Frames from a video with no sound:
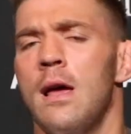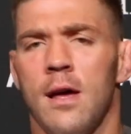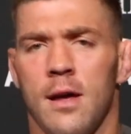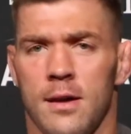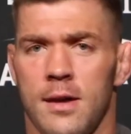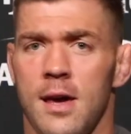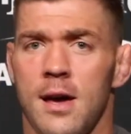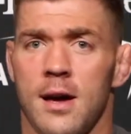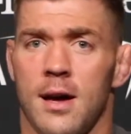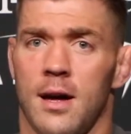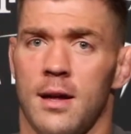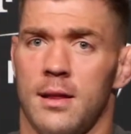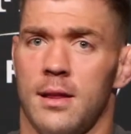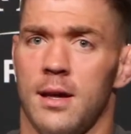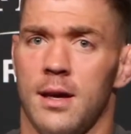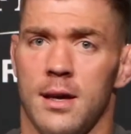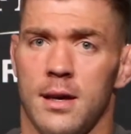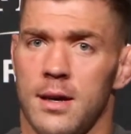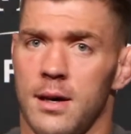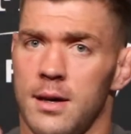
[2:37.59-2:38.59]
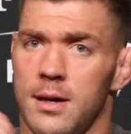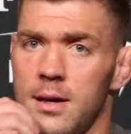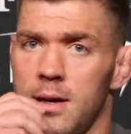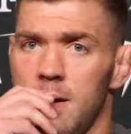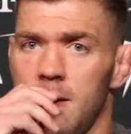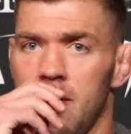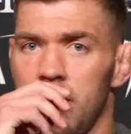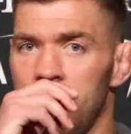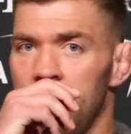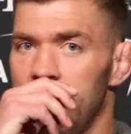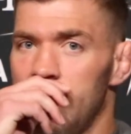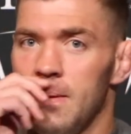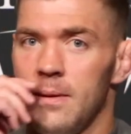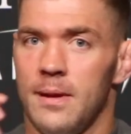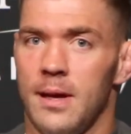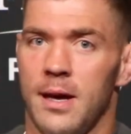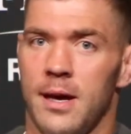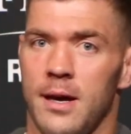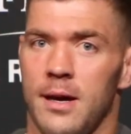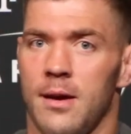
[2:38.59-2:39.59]
Yeah, I think
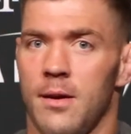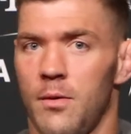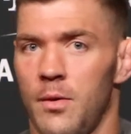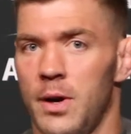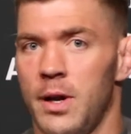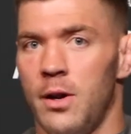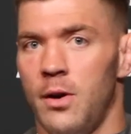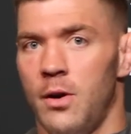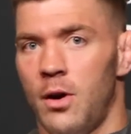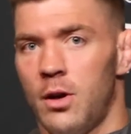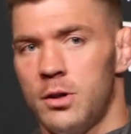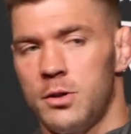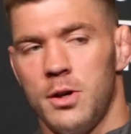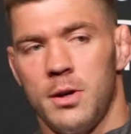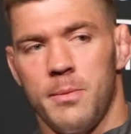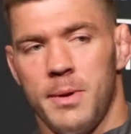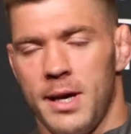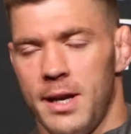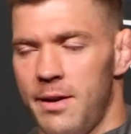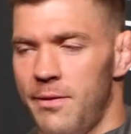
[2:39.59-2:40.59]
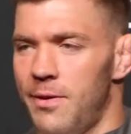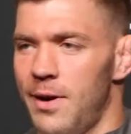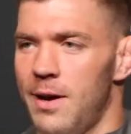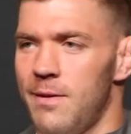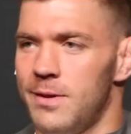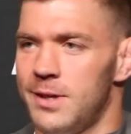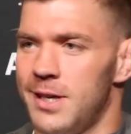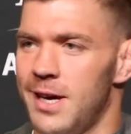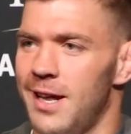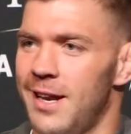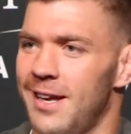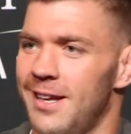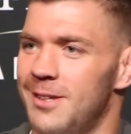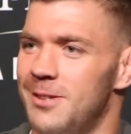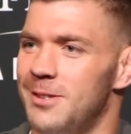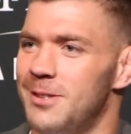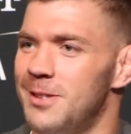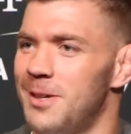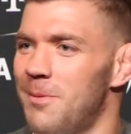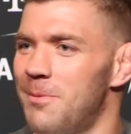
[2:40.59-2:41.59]
they really are not doing me any favors getting
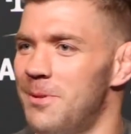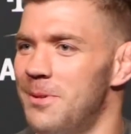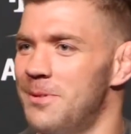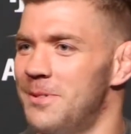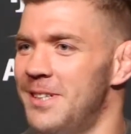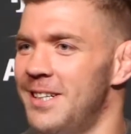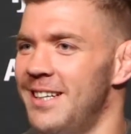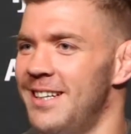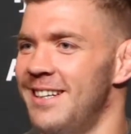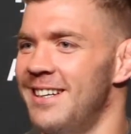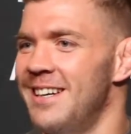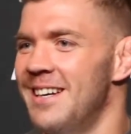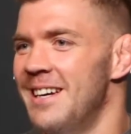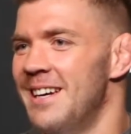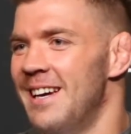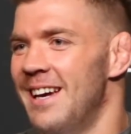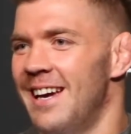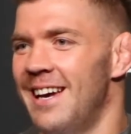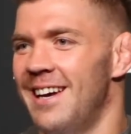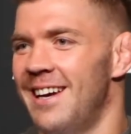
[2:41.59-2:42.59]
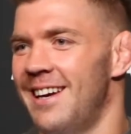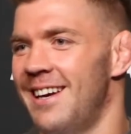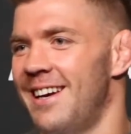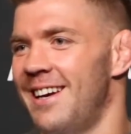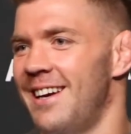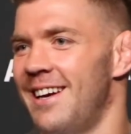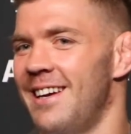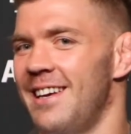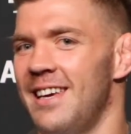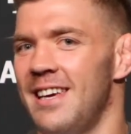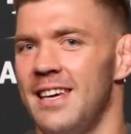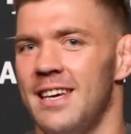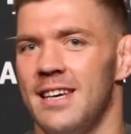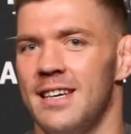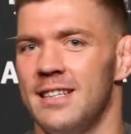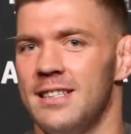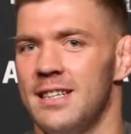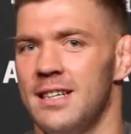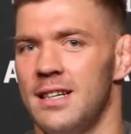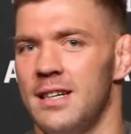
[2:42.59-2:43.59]
into the top 15. He
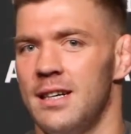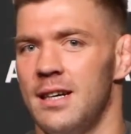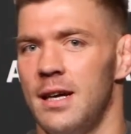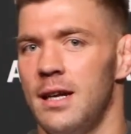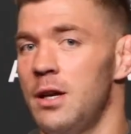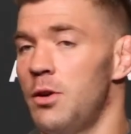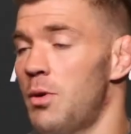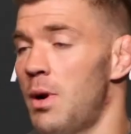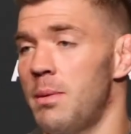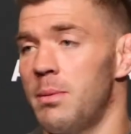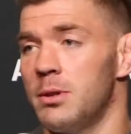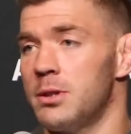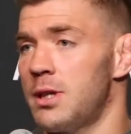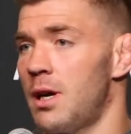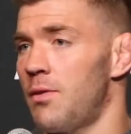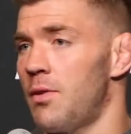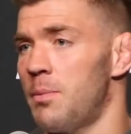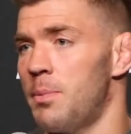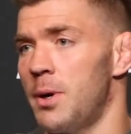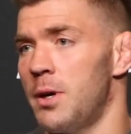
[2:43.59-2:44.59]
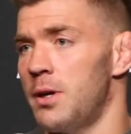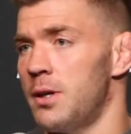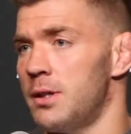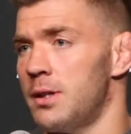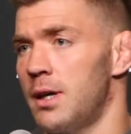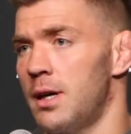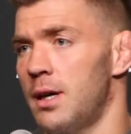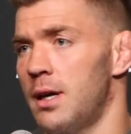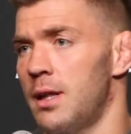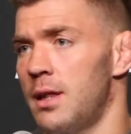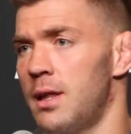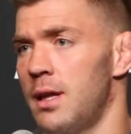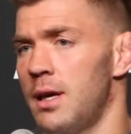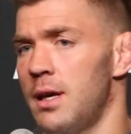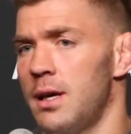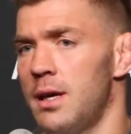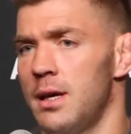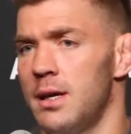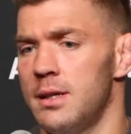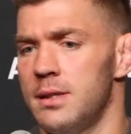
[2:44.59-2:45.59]
is an incredible tough opponent. I
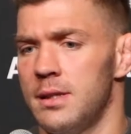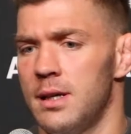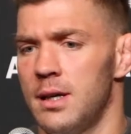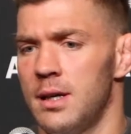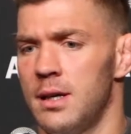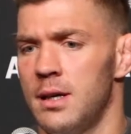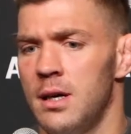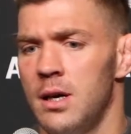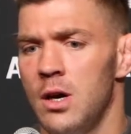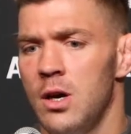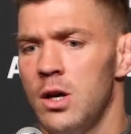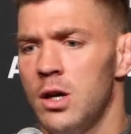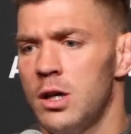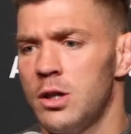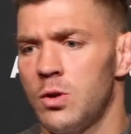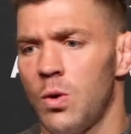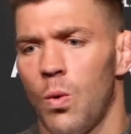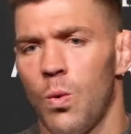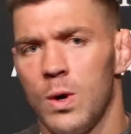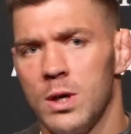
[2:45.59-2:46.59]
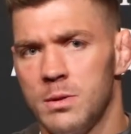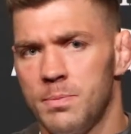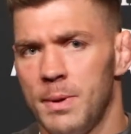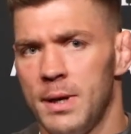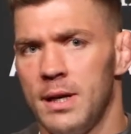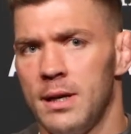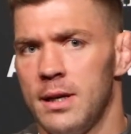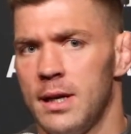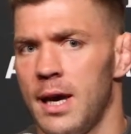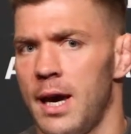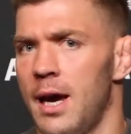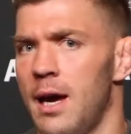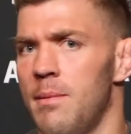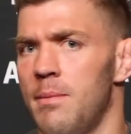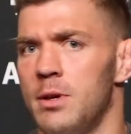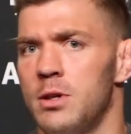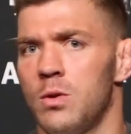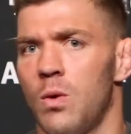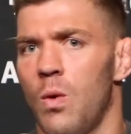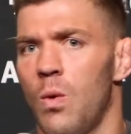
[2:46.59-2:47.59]
think he's always been game.
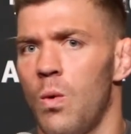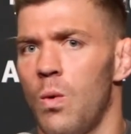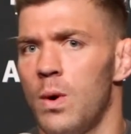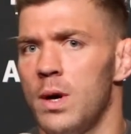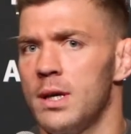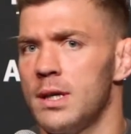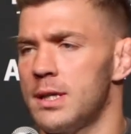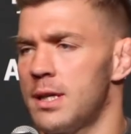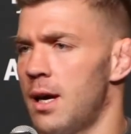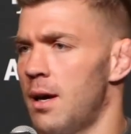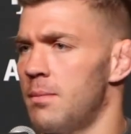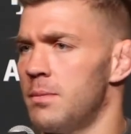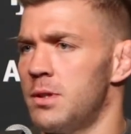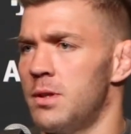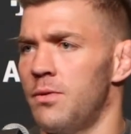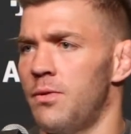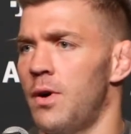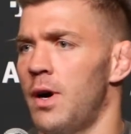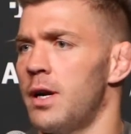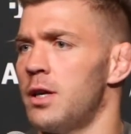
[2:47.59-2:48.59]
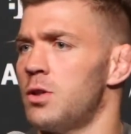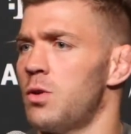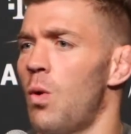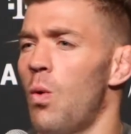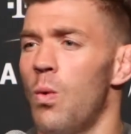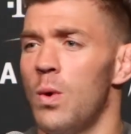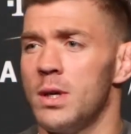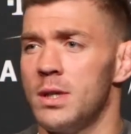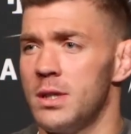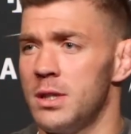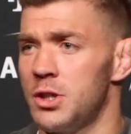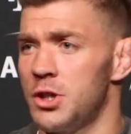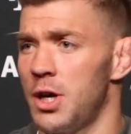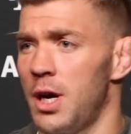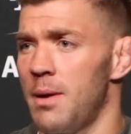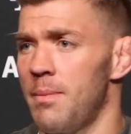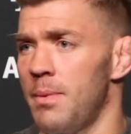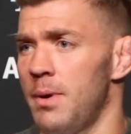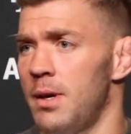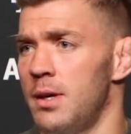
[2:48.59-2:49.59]
He's always comes to fight. He's always in shape.